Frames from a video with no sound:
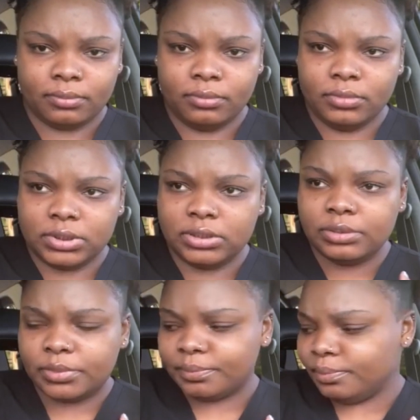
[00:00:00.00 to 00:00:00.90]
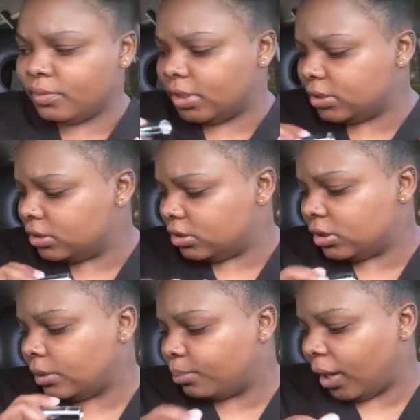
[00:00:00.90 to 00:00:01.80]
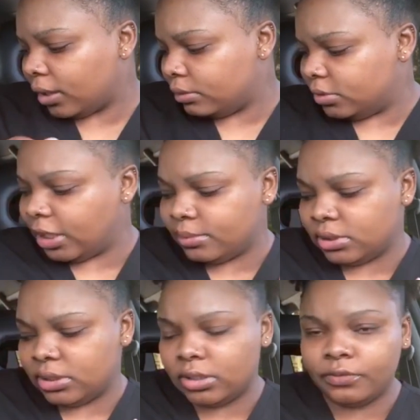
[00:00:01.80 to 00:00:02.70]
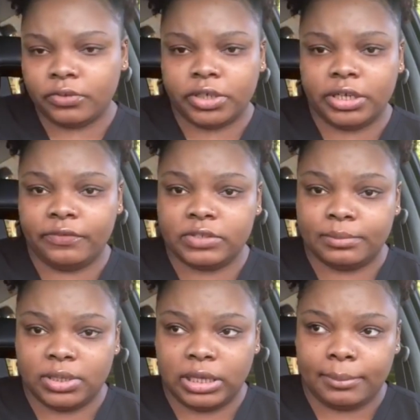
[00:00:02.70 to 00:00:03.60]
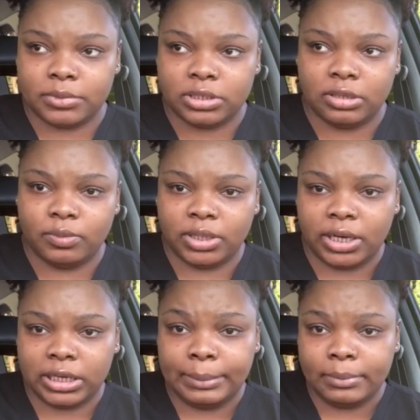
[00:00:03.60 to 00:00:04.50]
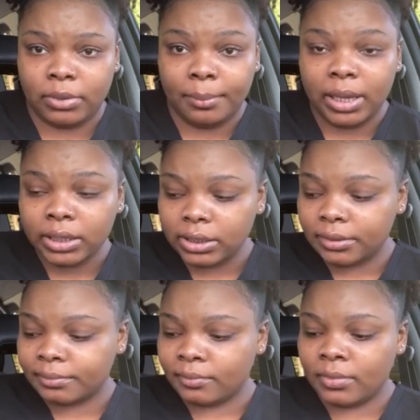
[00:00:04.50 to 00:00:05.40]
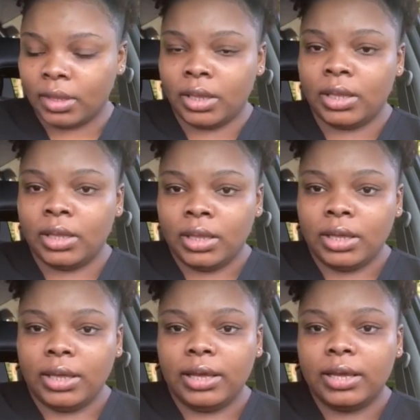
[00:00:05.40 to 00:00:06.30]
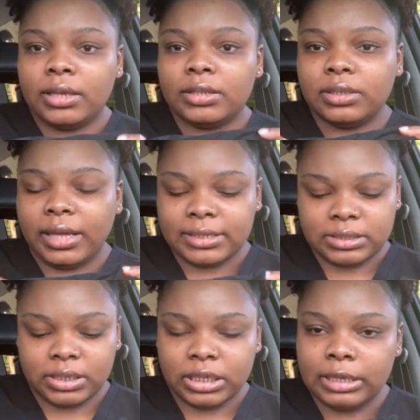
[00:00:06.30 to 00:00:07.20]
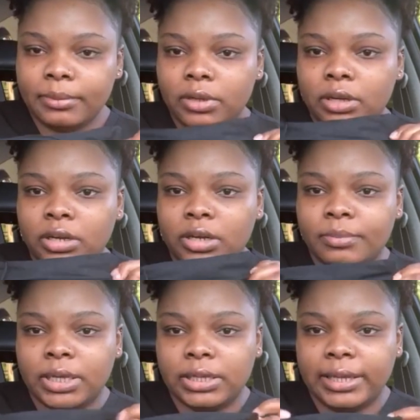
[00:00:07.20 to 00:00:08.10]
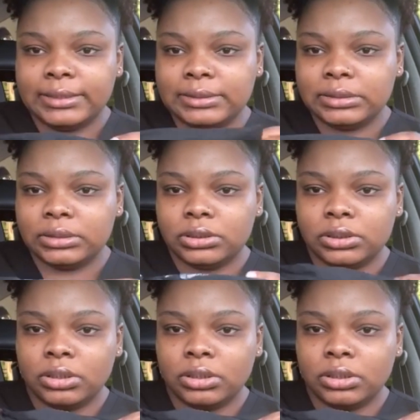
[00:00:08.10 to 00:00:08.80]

Excuse me. This is just a backup chapstick for if something happens to the one that I keep in my pocket. And the last thing I keep are my glasses,